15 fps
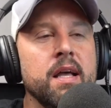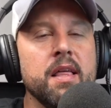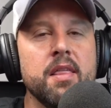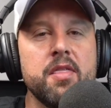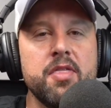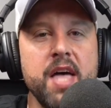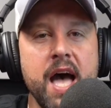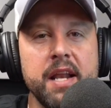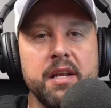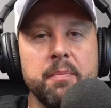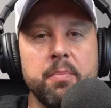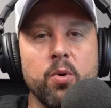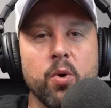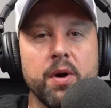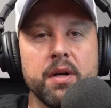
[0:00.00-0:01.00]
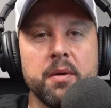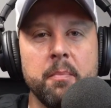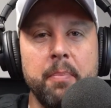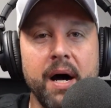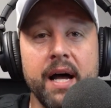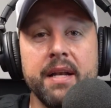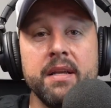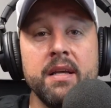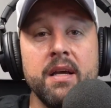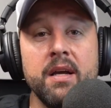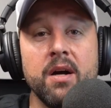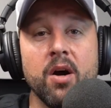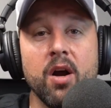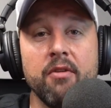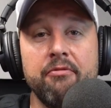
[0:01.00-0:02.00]
that important, but
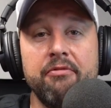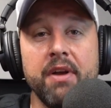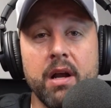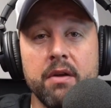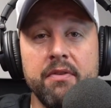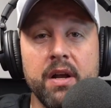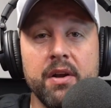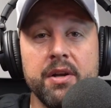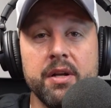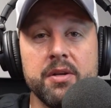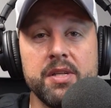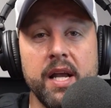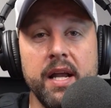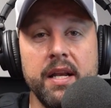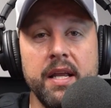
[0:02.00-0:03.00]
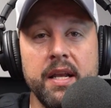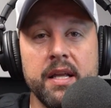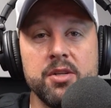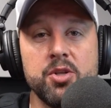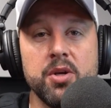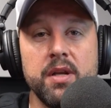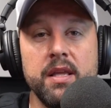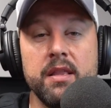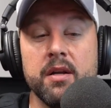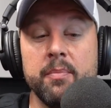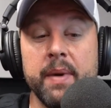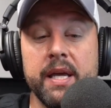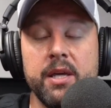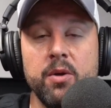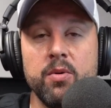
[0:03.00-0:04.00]
are very, very entertaining and should either
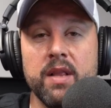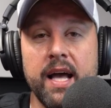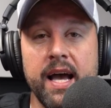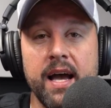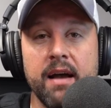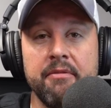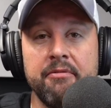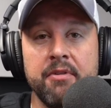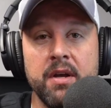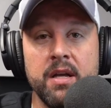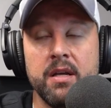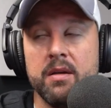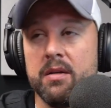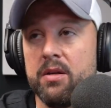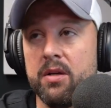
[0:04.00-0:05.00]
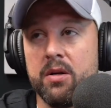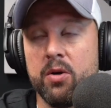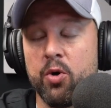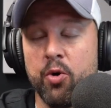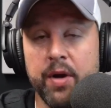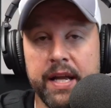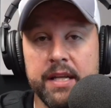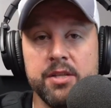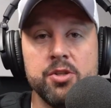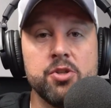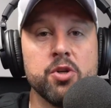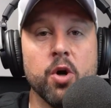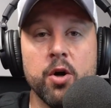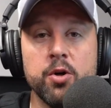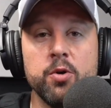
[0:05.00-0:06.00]
make you laugh,
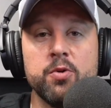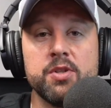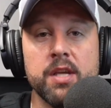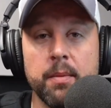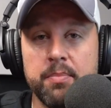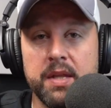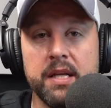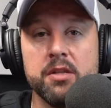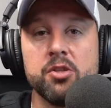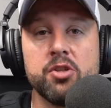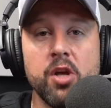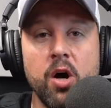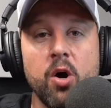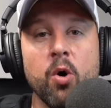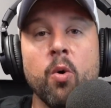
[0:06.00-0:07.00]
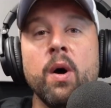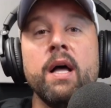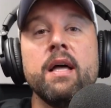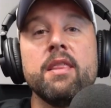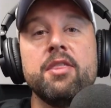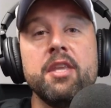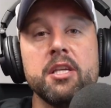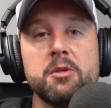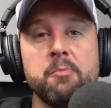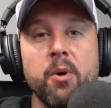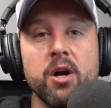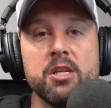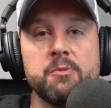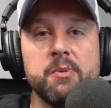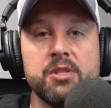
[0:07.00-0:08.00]
cringe, or do something. So, this
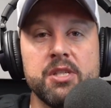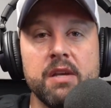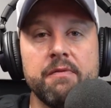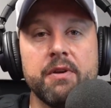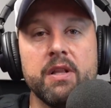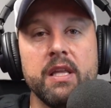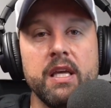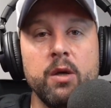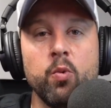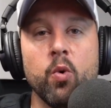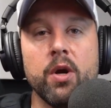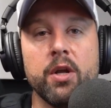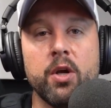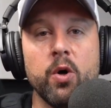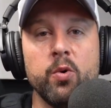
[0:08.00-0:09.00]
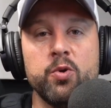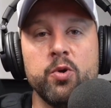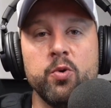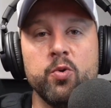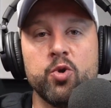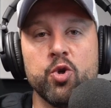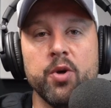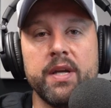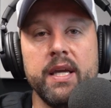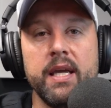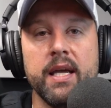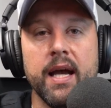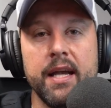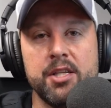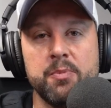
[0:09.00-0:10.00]
part specifically, you want to go to Tricky
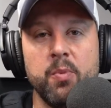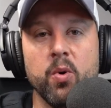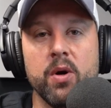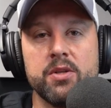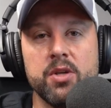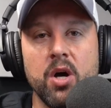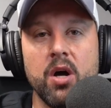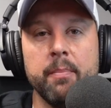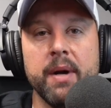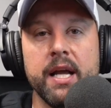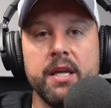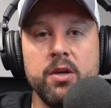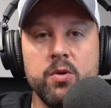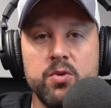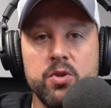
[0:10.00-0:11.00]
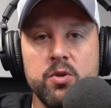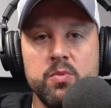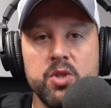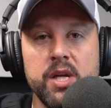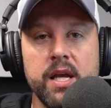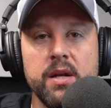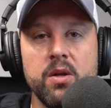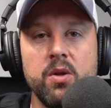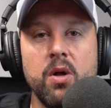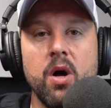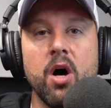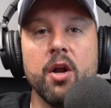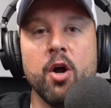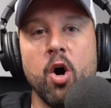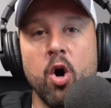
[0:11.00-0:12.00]
Guy Sports on my YouTube channel,
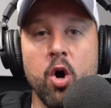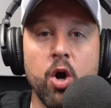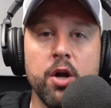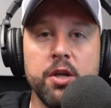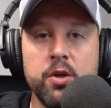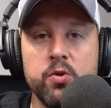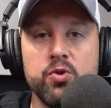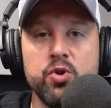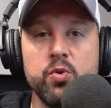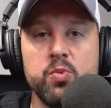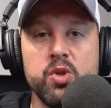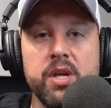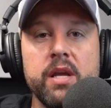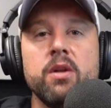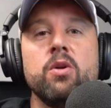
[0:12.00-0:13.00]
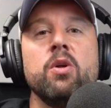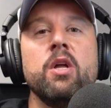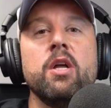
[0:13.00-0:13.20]
on our YouTube channel,